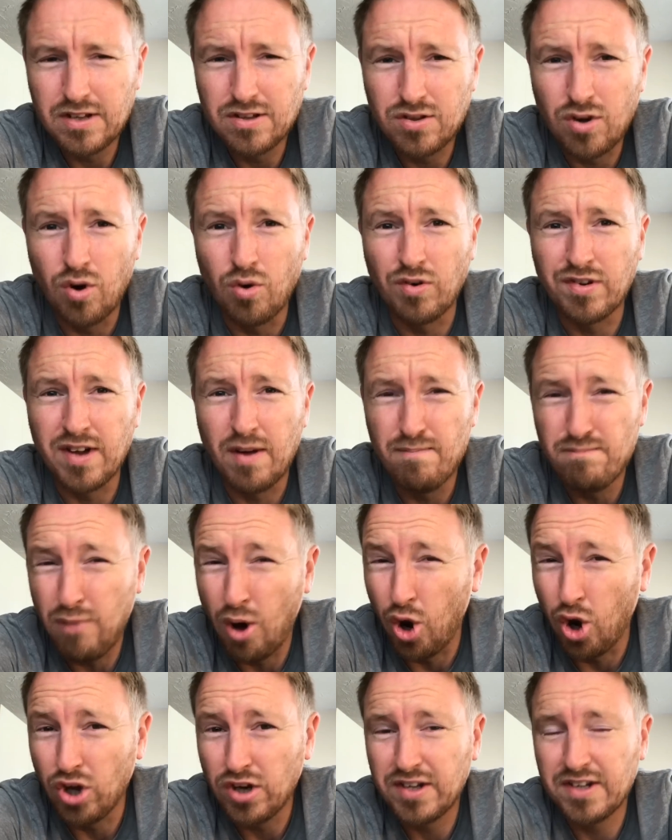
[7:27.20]
dog's
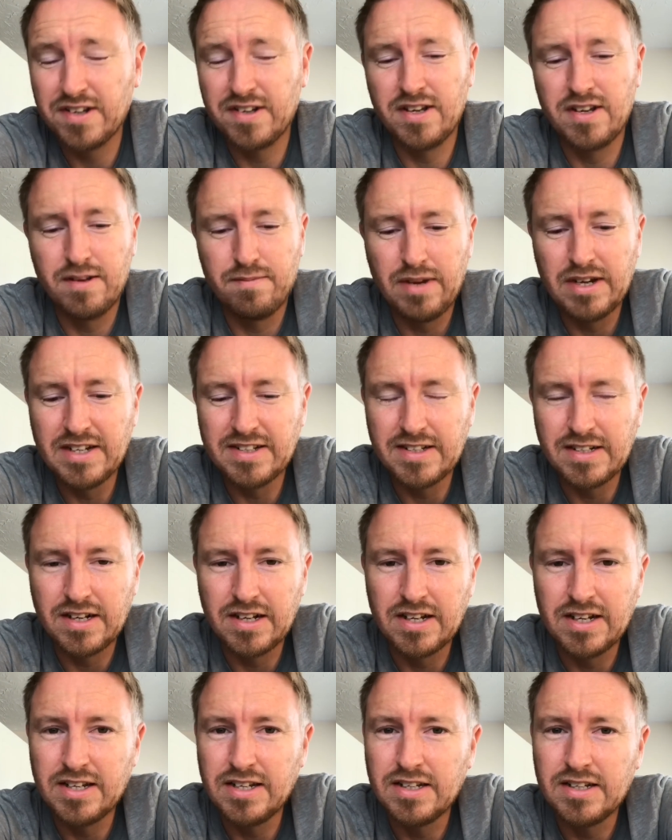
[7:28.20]
bollocks,
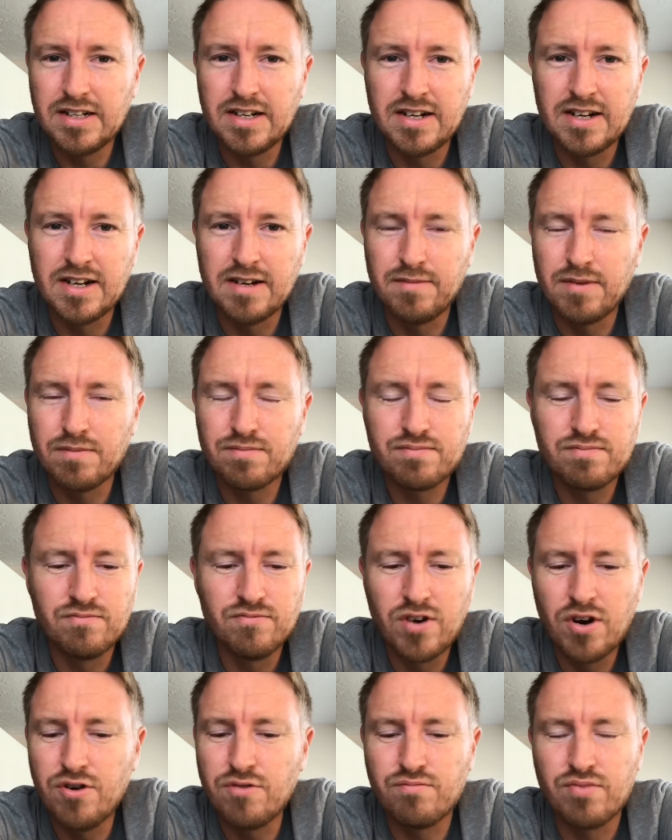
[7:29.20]
basically. The
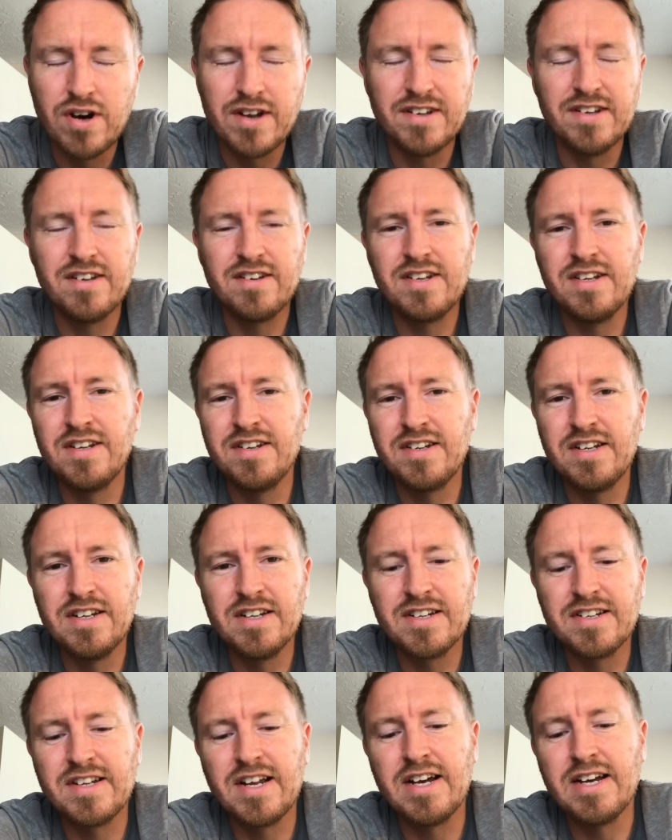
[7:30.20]
road presence is
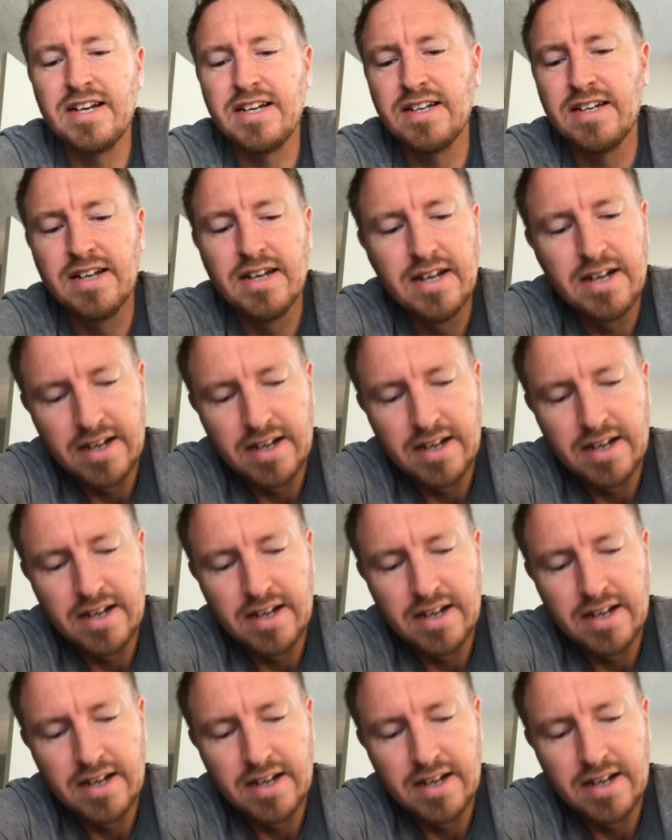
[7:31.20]
insane.